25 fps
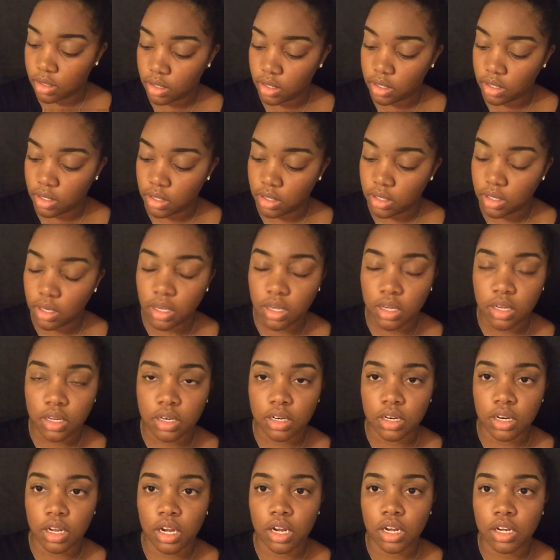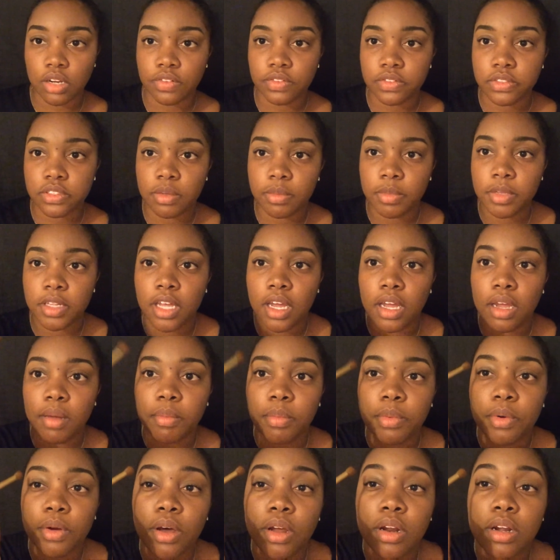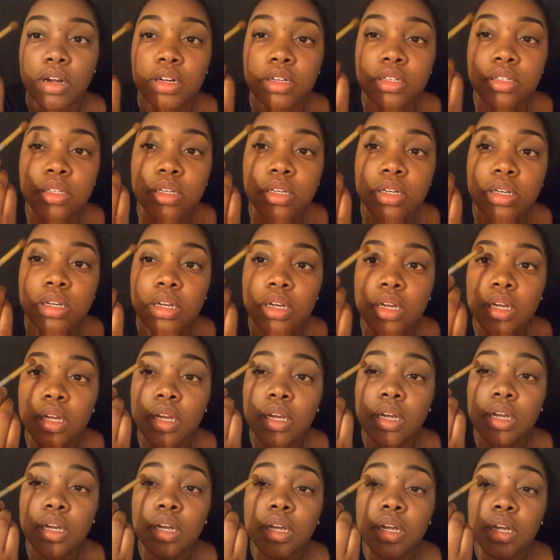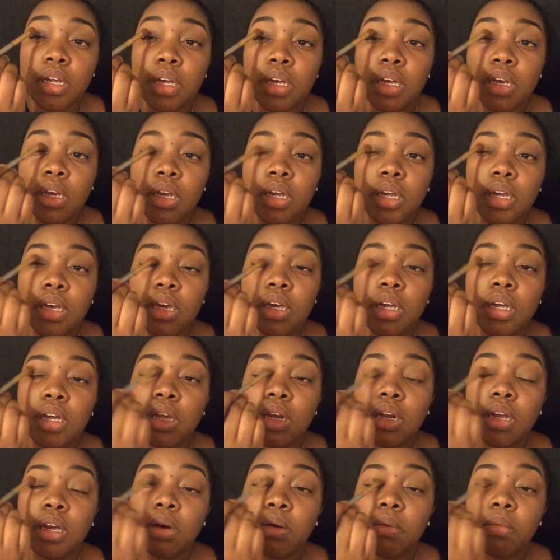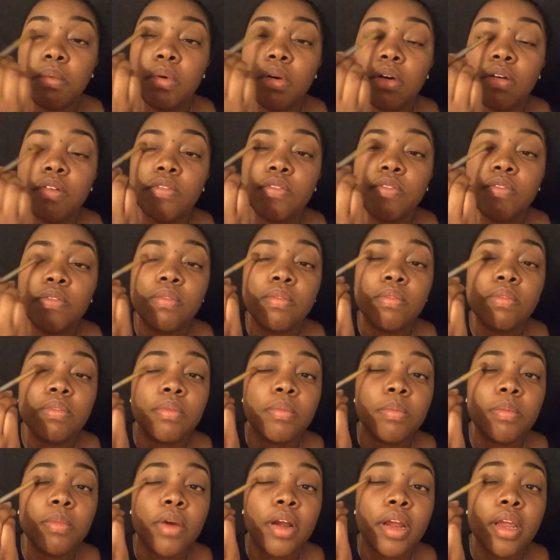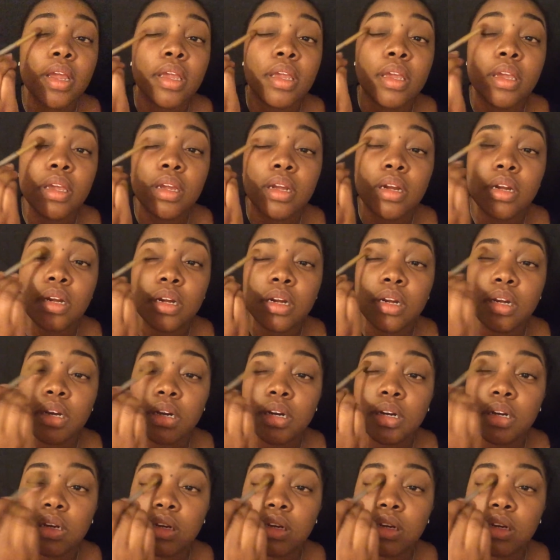and knock off some of that product, and I want from right here